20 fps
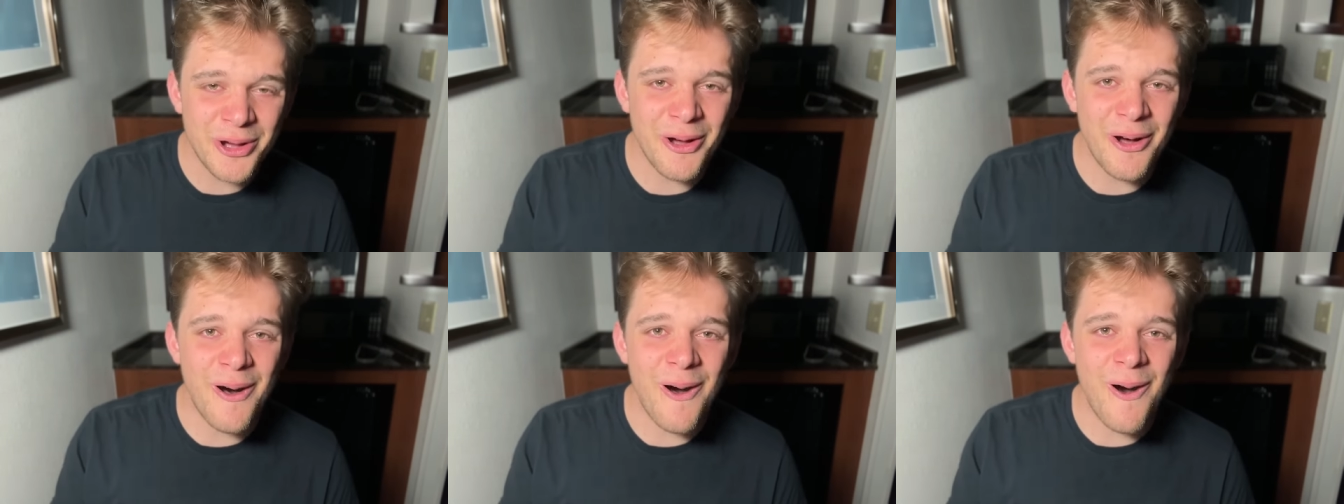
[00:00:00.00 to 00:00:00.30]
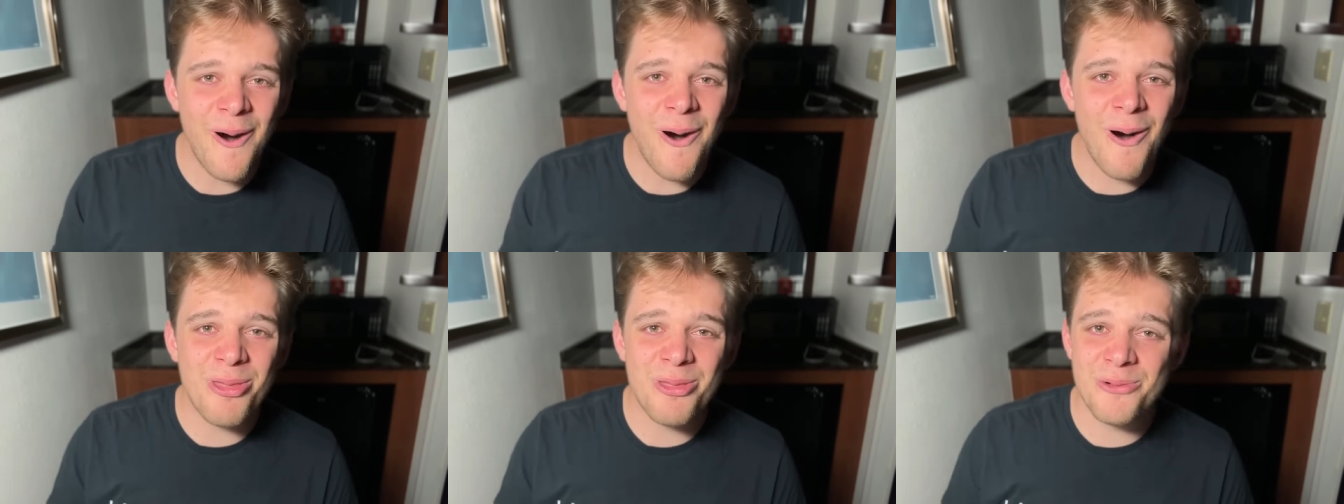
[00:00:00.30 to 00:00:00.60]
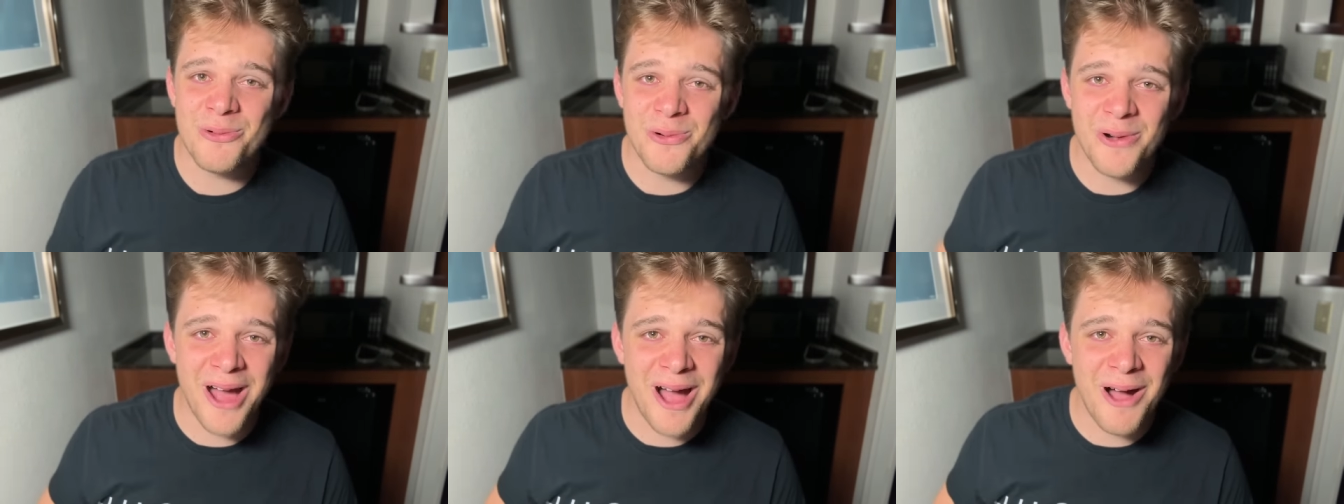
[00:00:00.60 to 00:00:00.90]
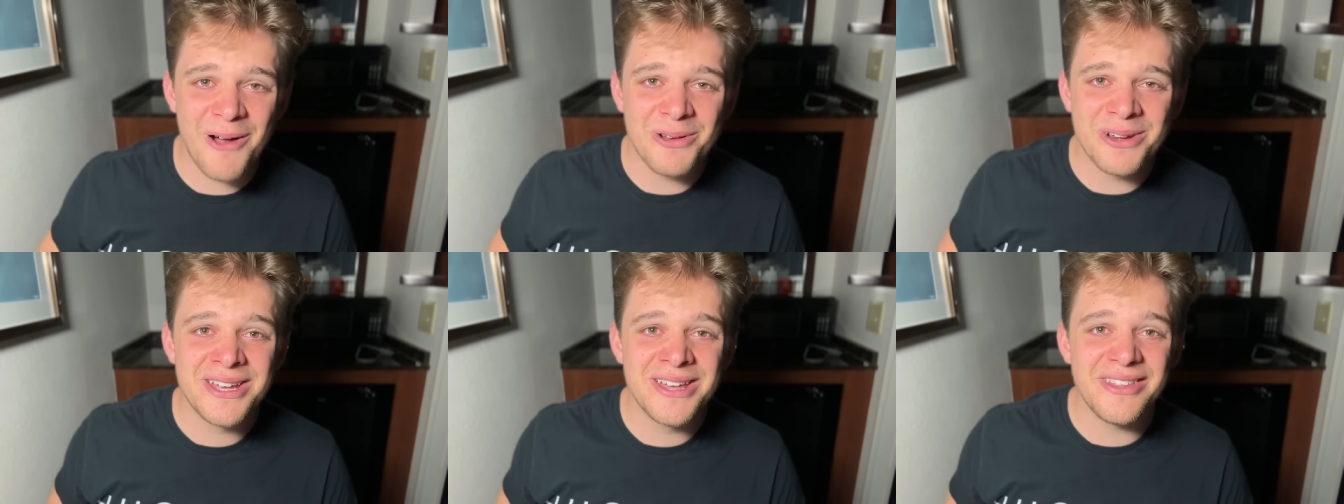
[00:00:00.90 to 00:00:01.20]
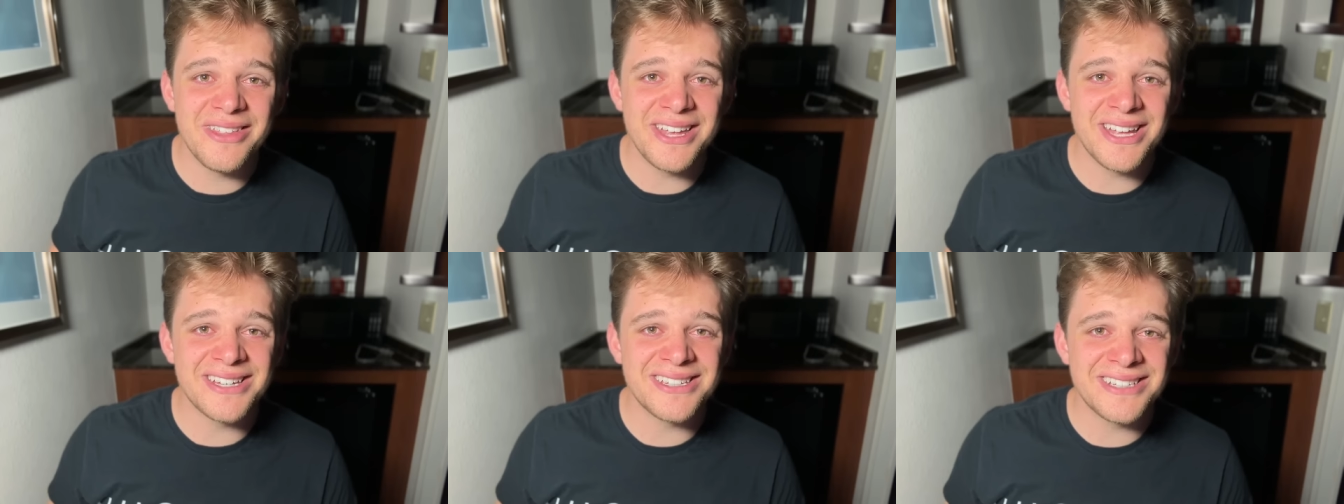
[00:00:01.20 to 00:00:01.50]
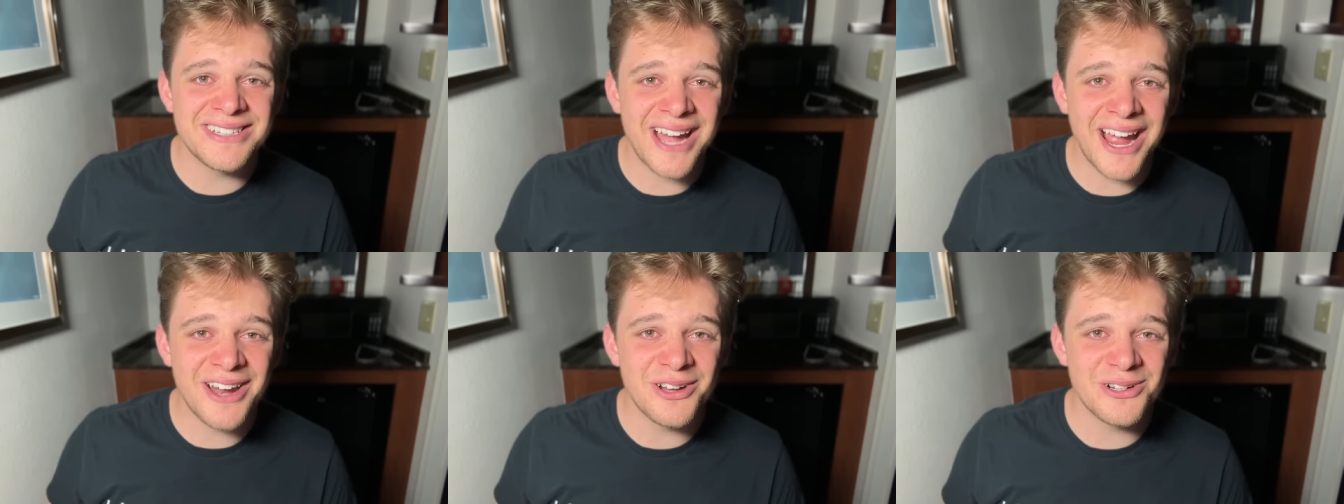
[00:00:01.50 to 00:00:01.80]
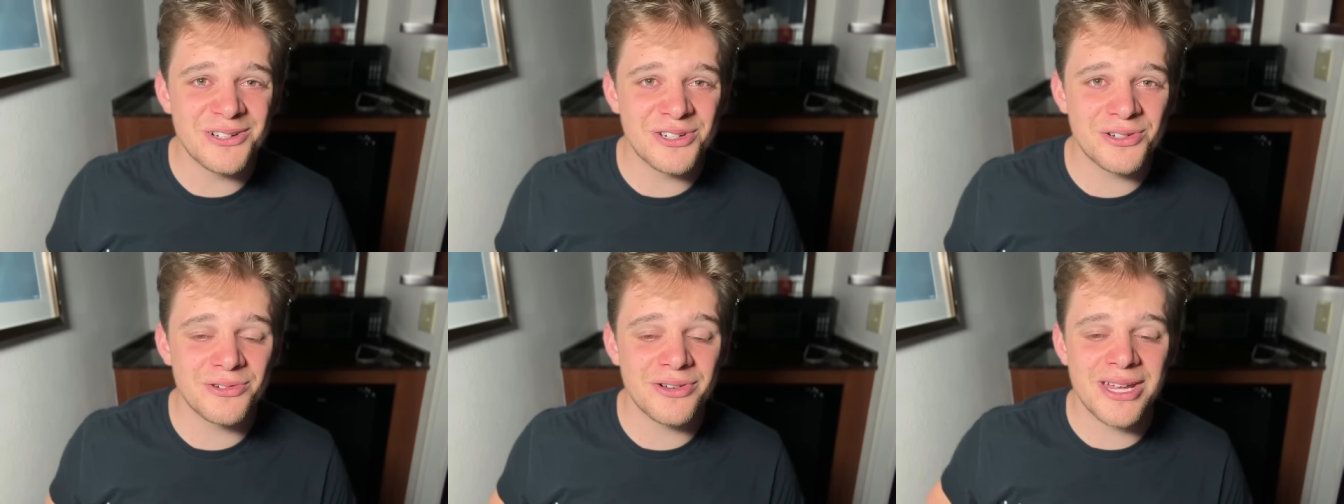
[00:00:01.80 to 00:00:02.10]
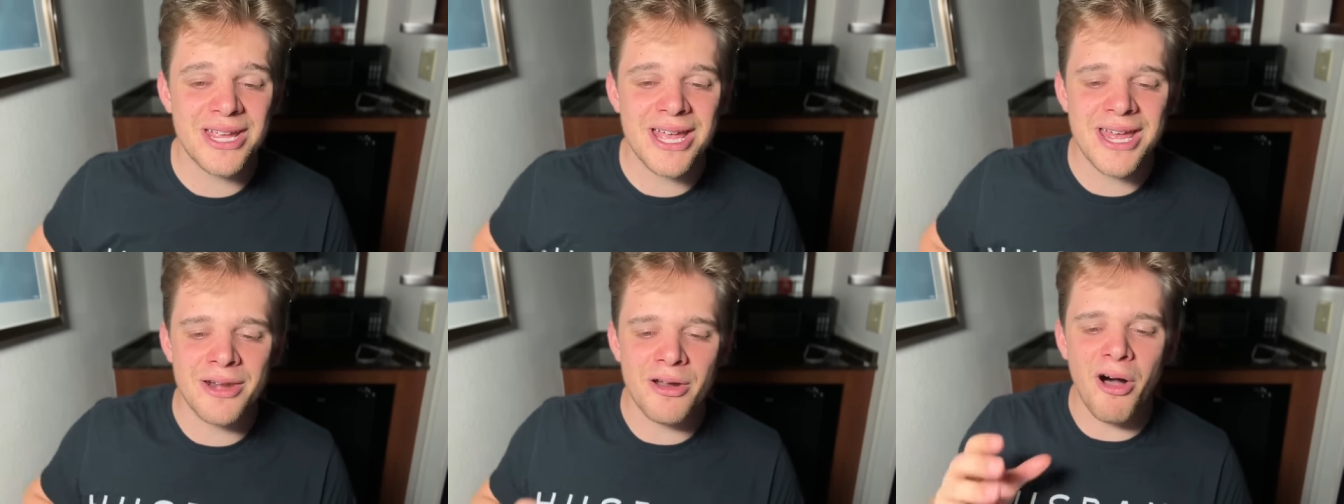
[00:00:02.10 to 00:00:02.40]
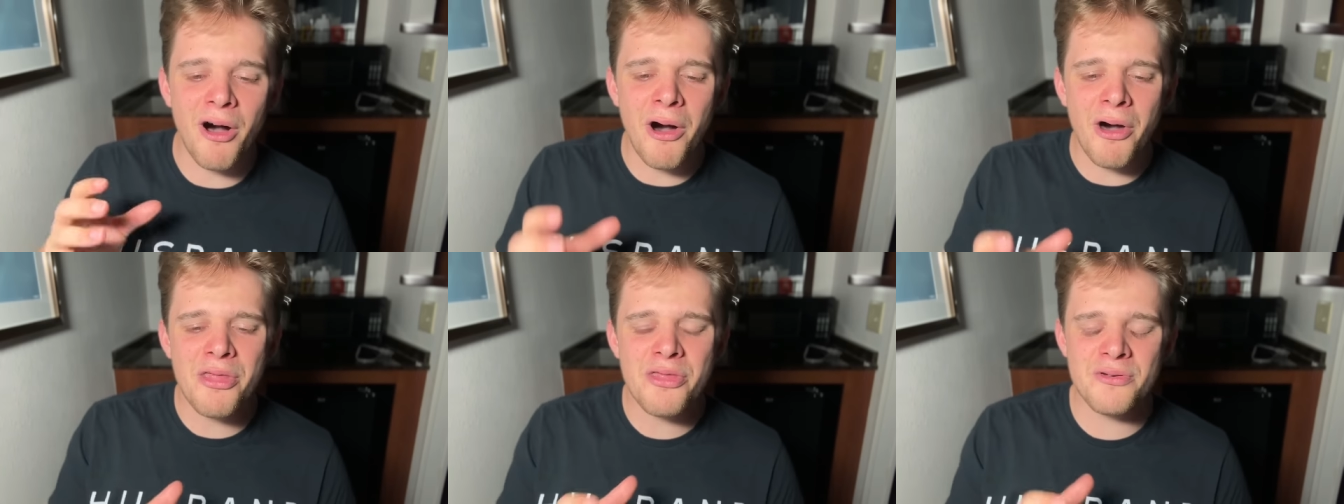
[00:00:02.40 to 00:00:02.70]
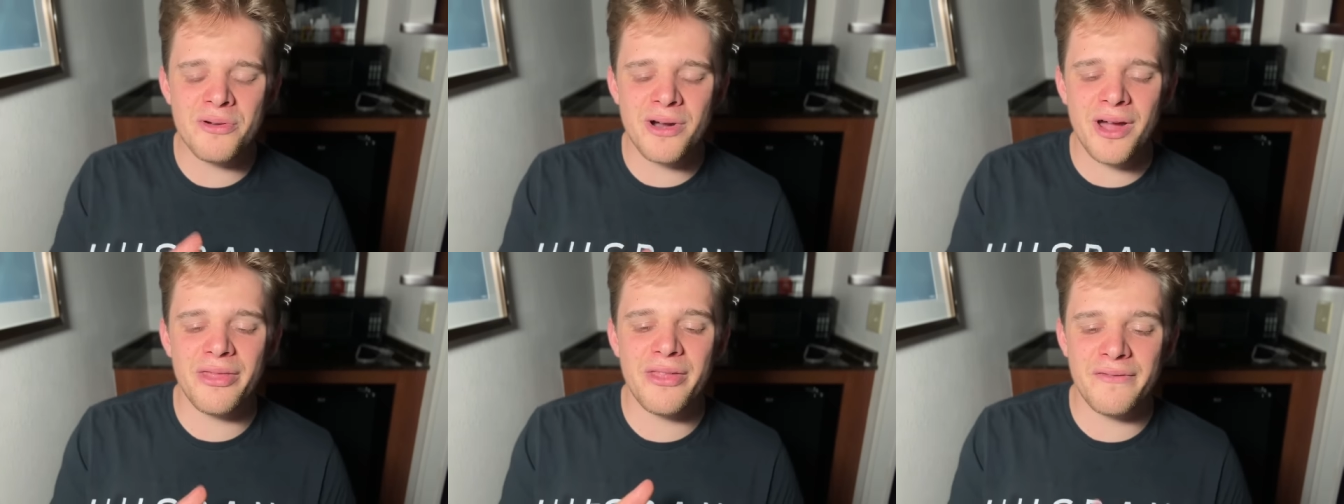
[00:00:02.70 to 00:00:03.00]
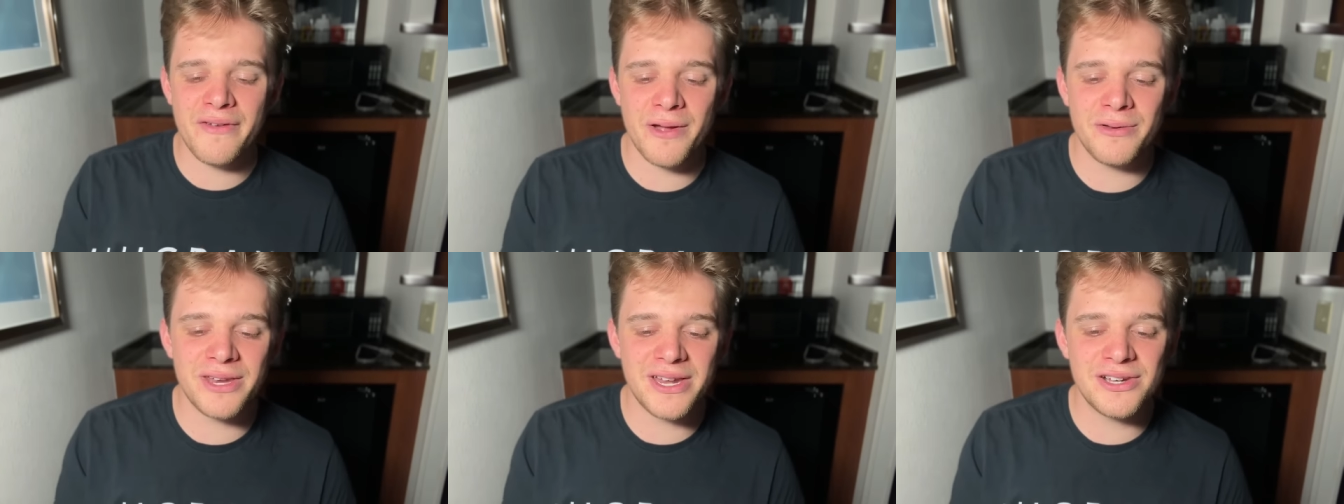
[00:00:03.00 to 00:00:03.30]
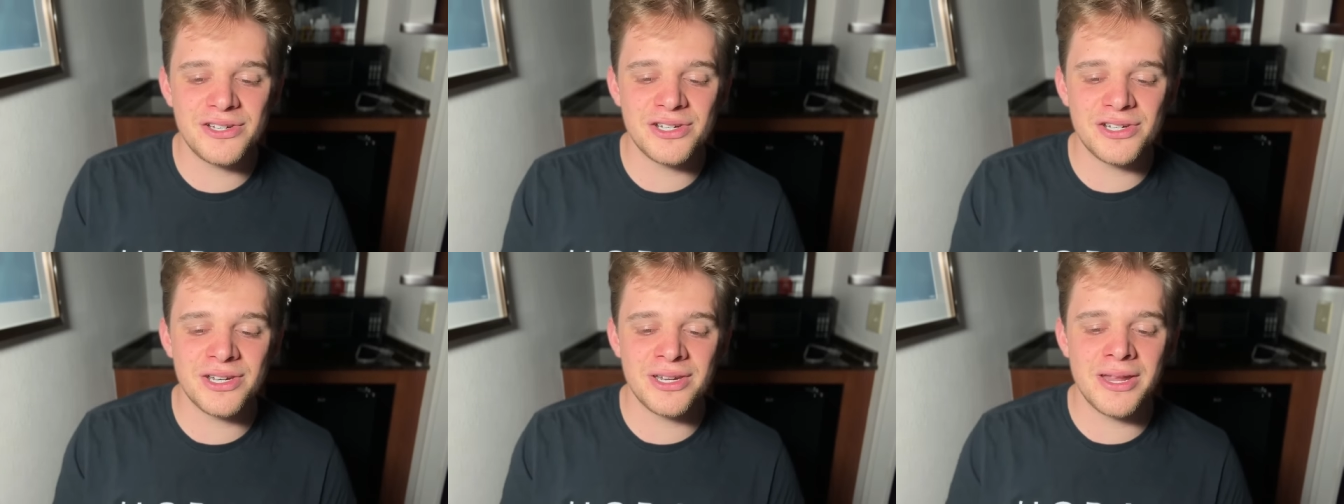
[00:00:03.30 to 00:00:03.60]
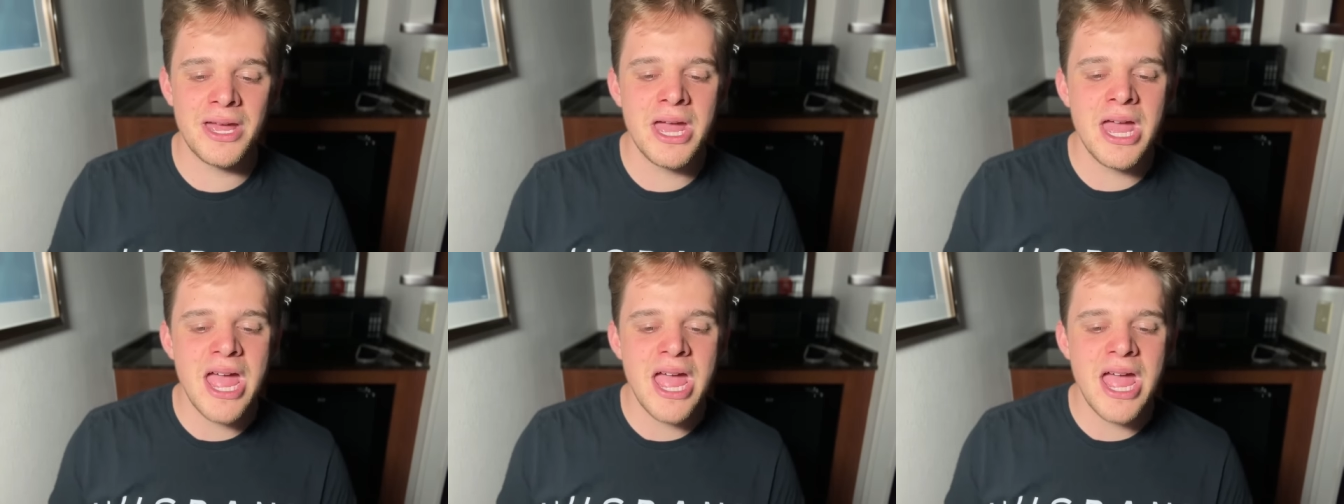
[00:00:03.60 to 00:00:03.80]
all throughout the entire tree and all throughout the foundation,